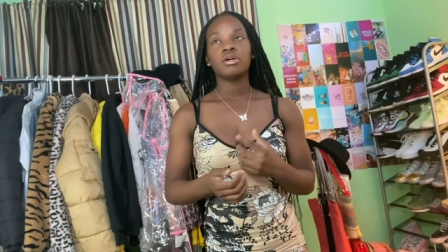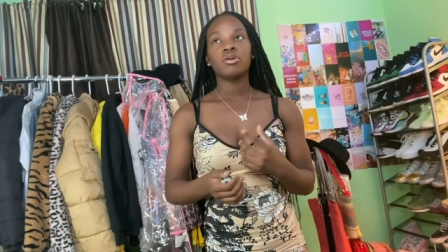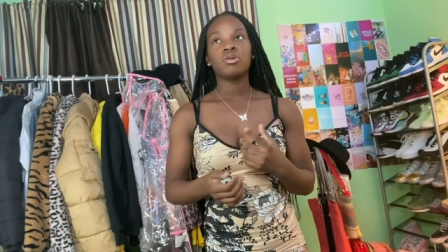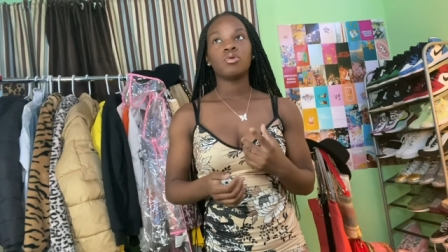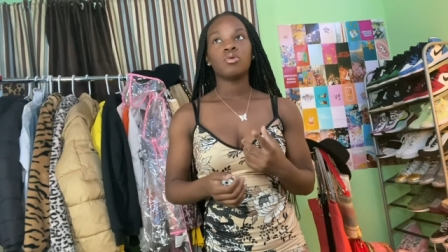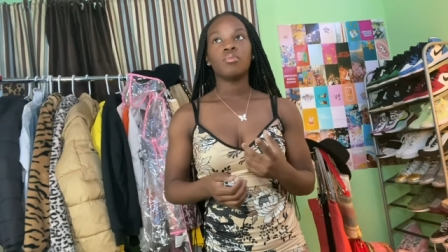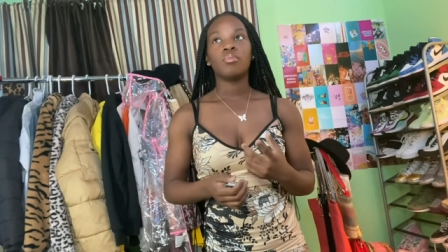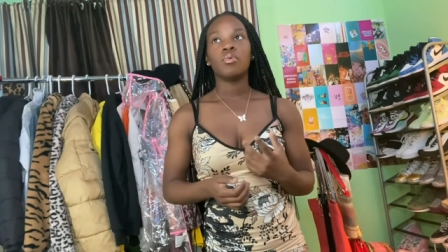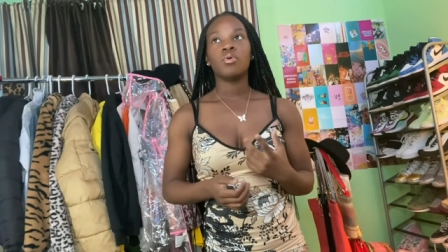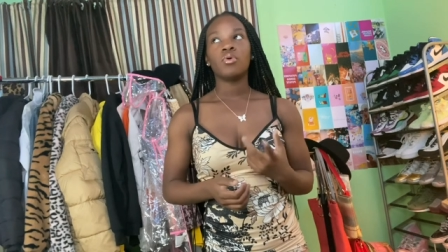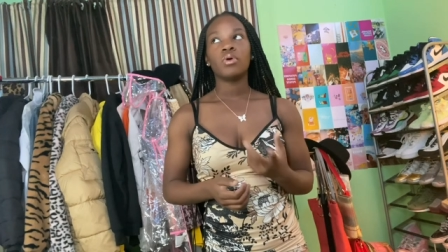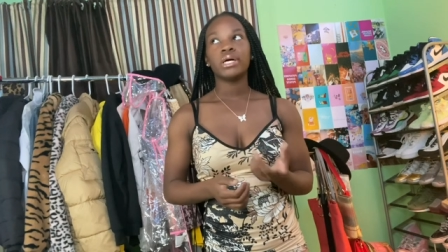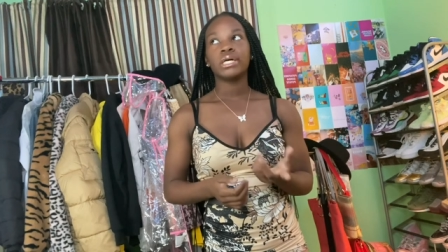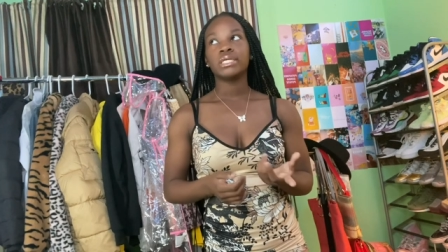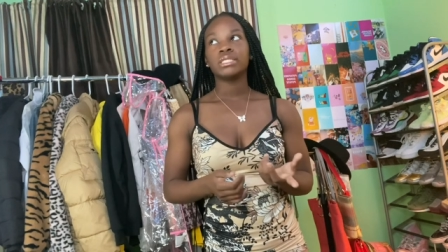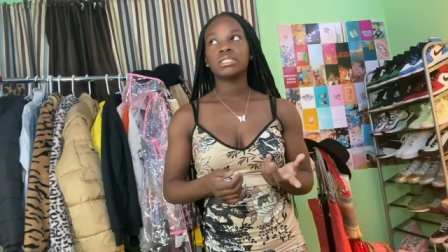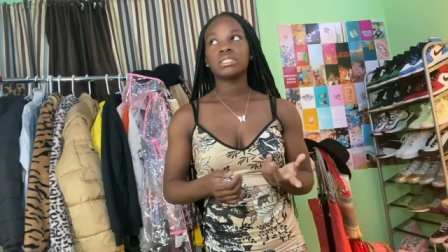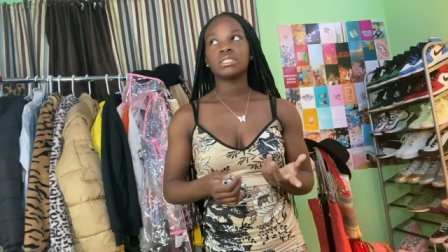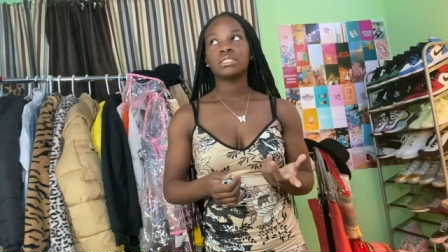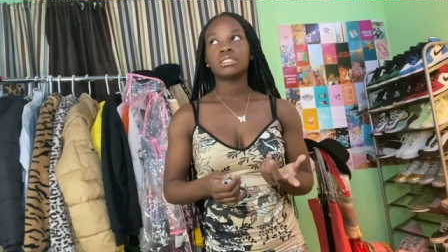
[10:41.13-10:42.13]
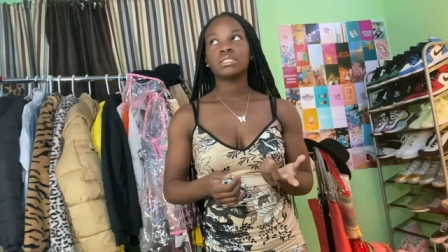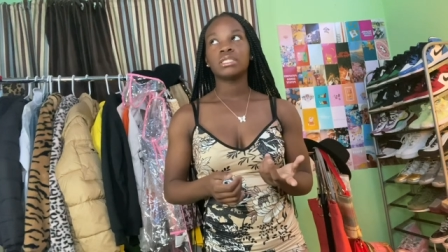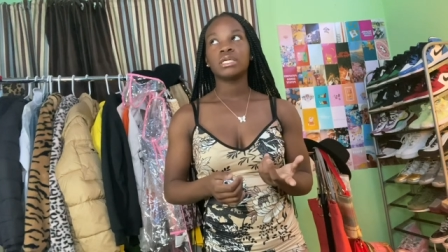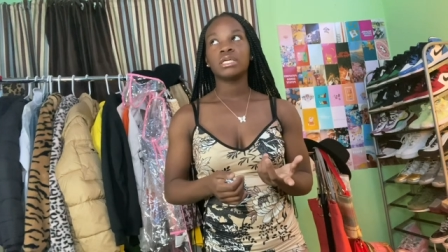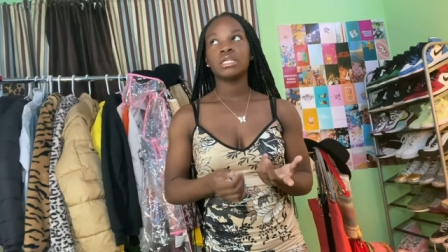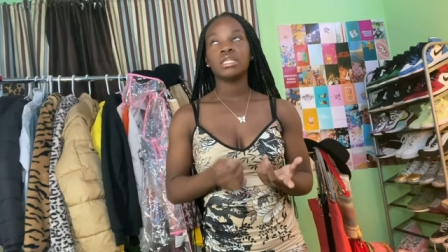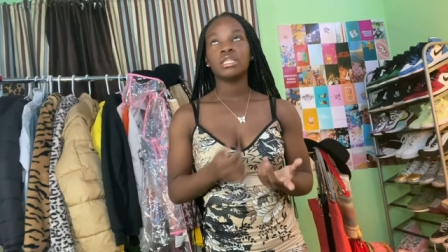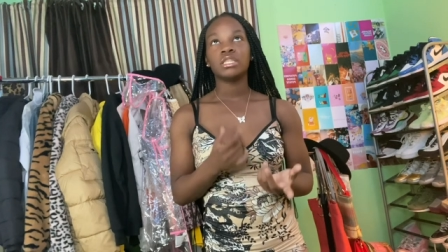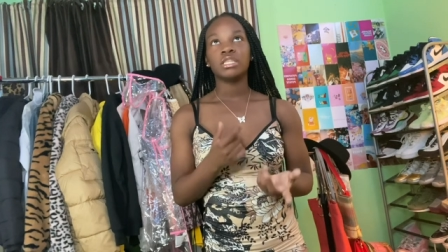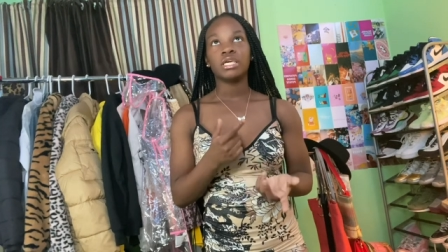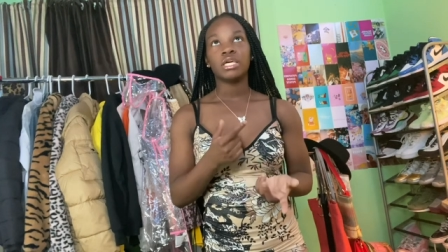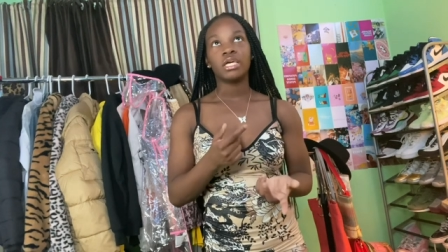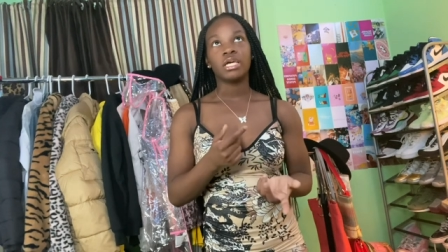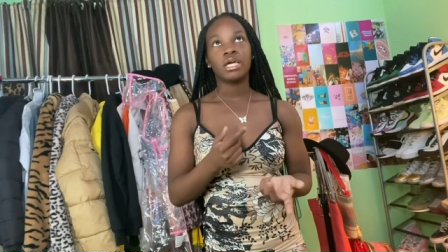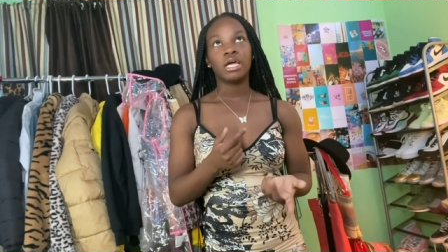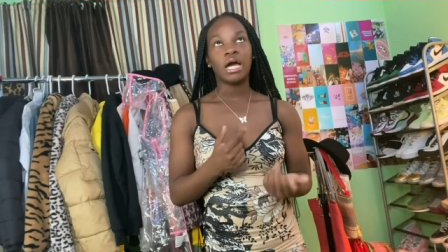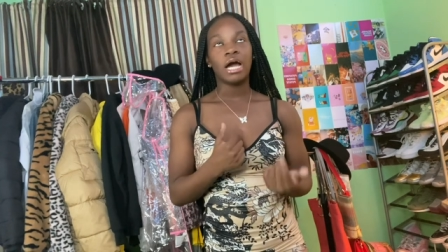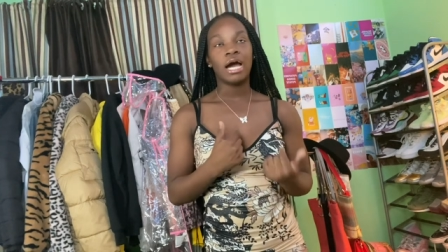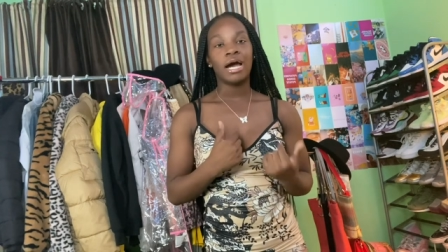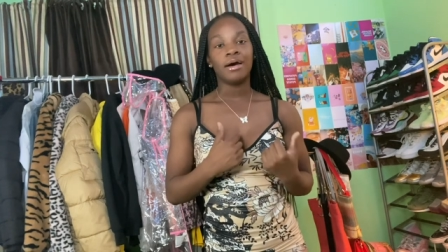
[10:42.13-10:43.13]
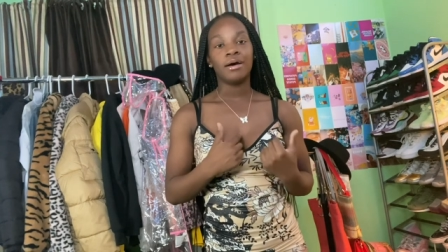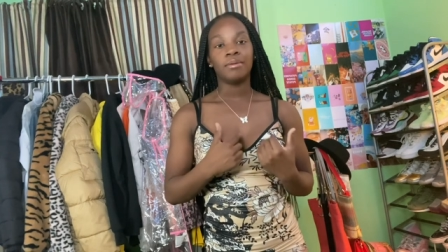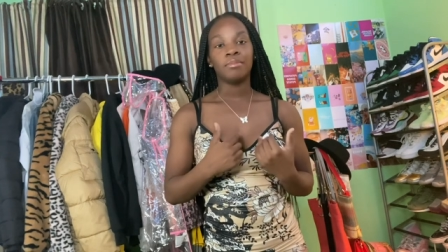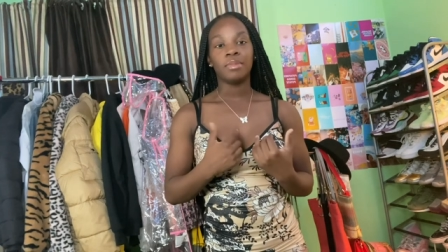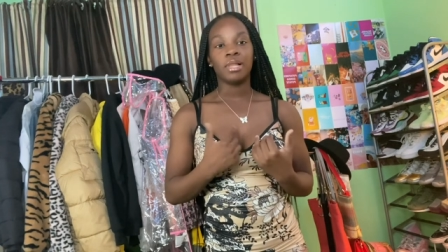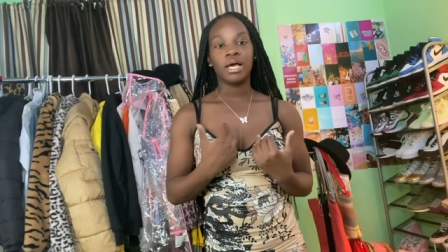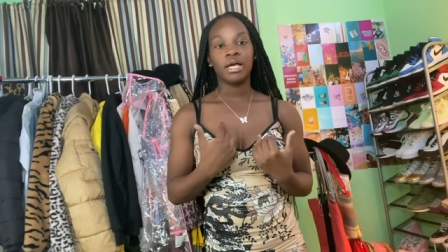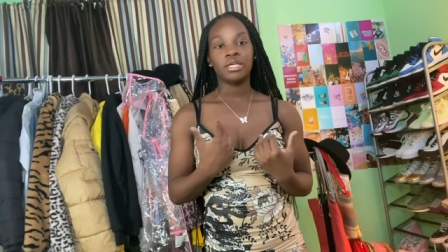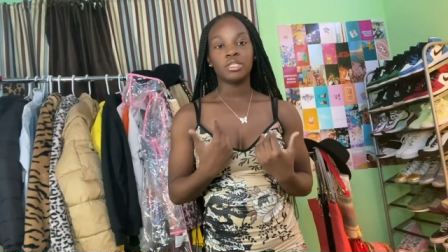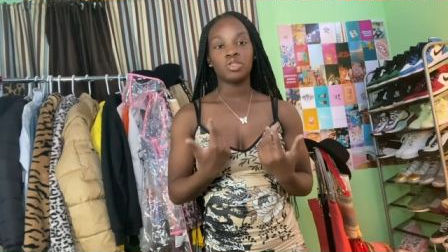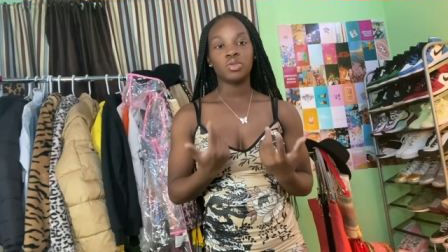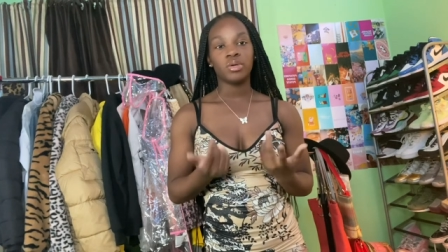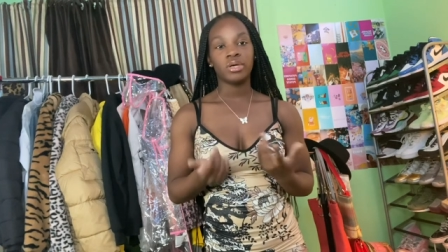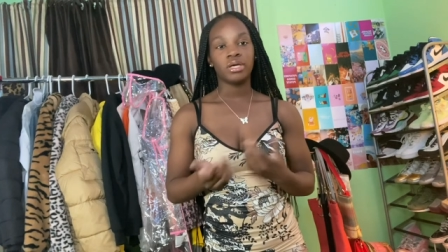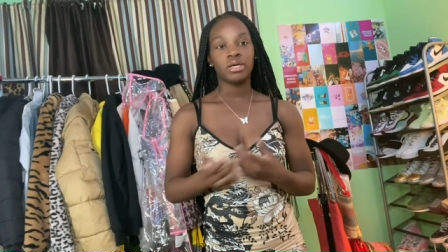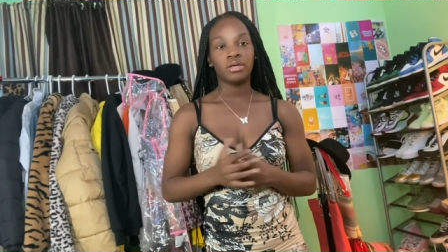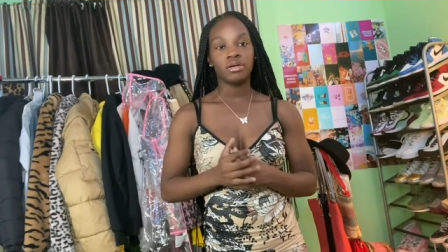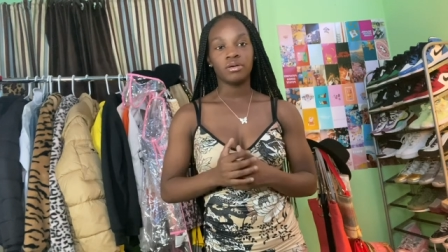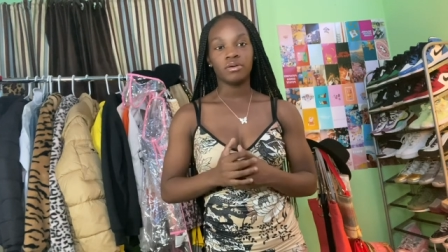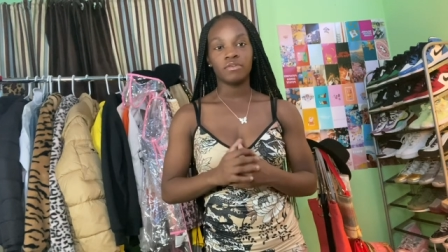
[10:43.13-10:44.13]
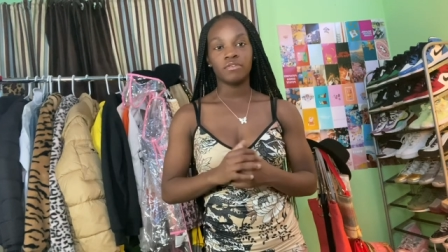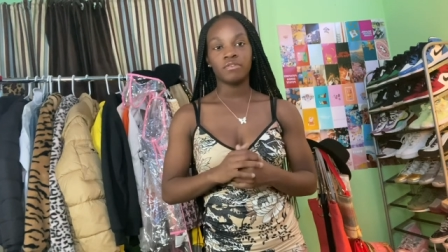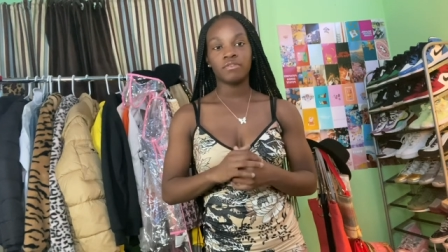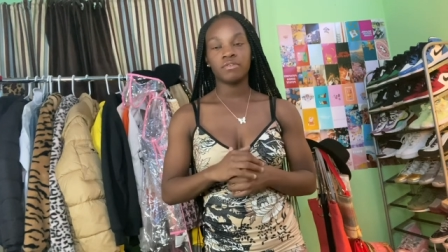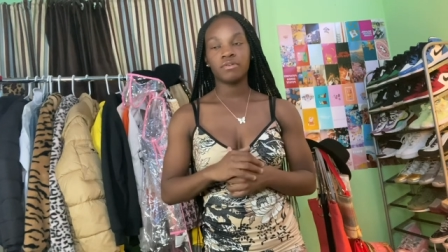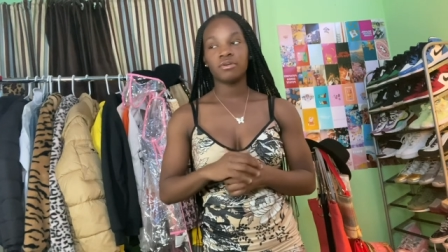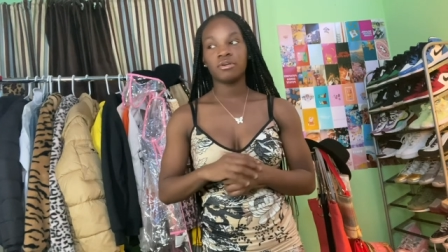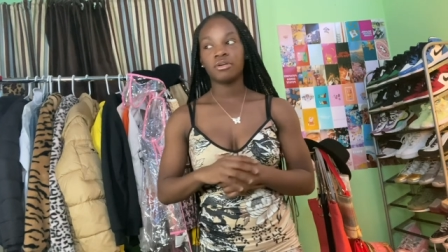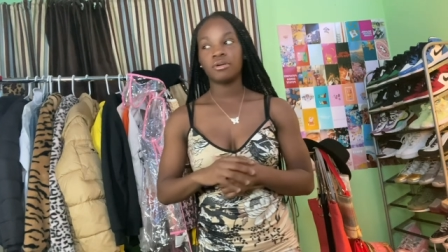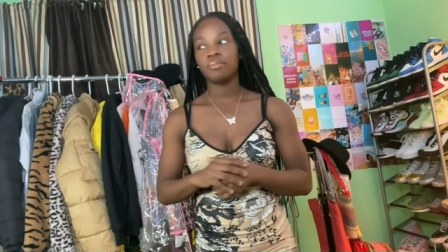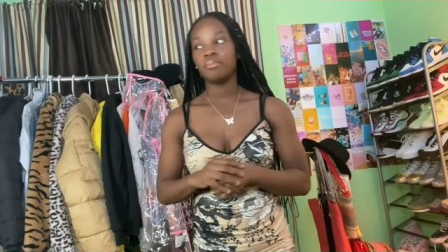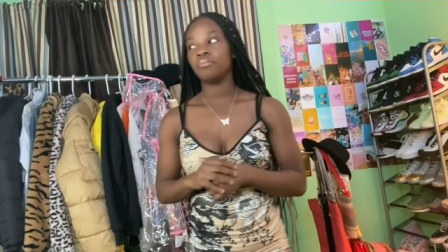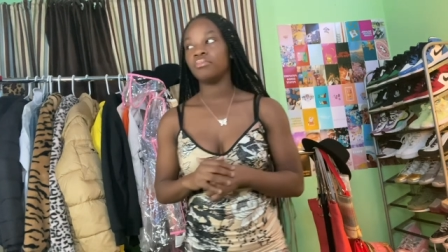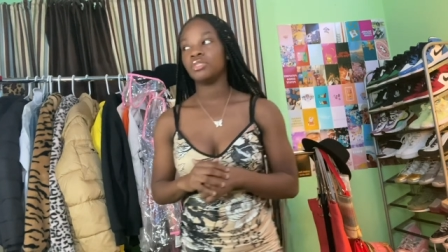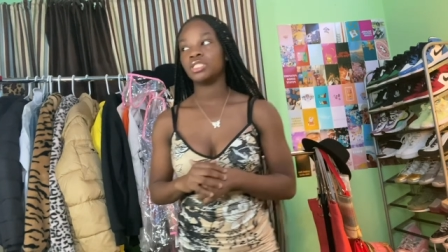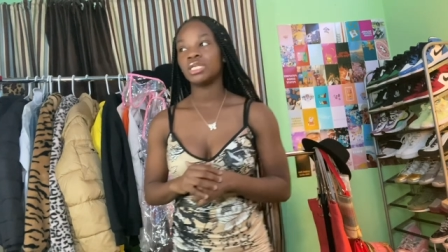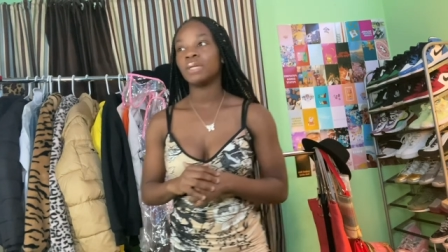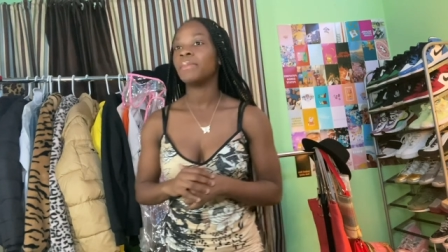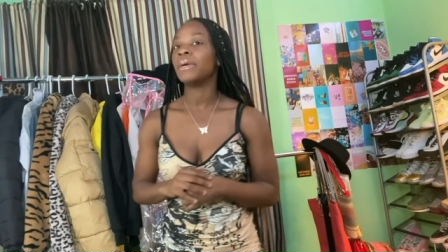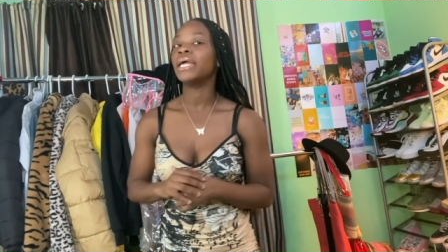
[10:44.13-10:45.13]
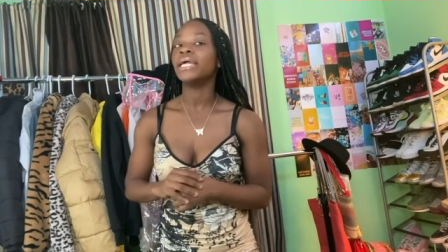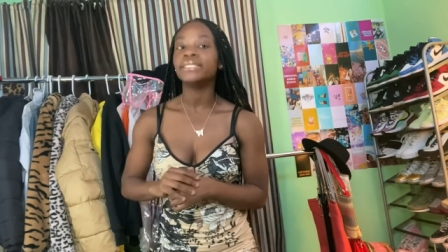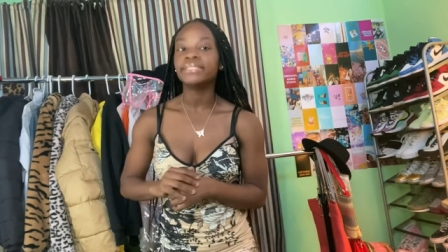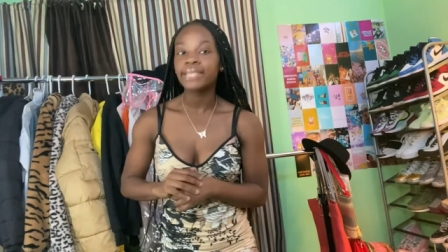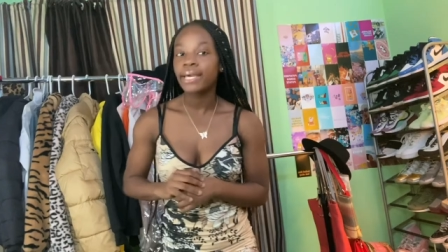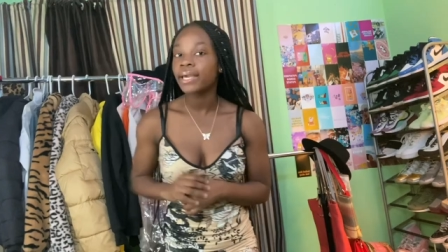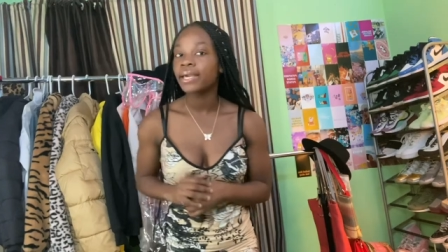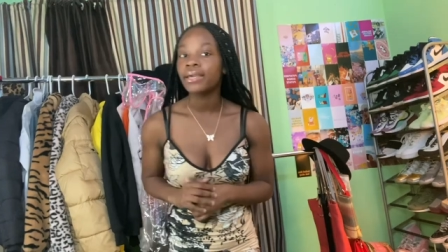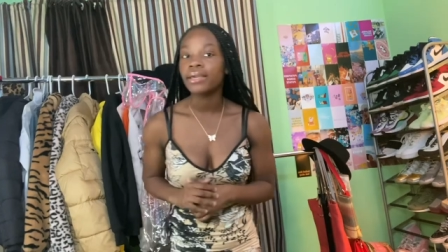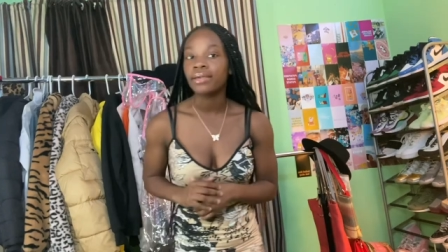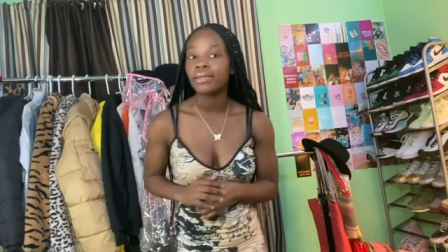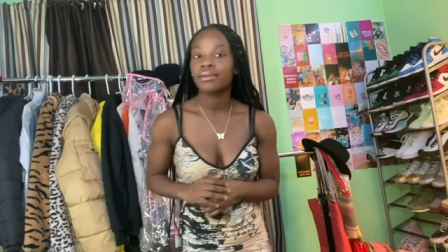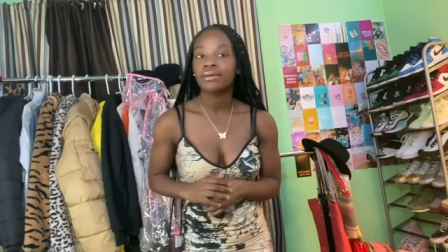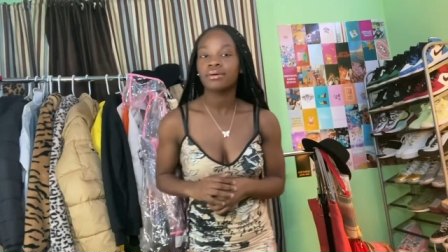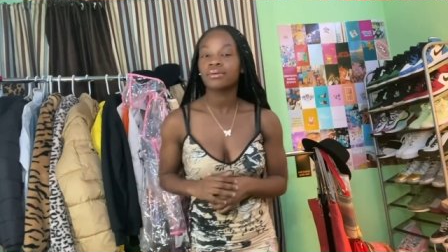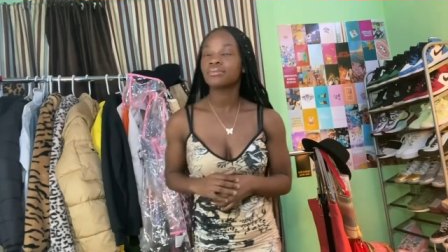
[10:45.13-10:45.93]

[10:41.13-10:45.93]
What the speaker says: Boys tend to think I'm like 12. I'm 18,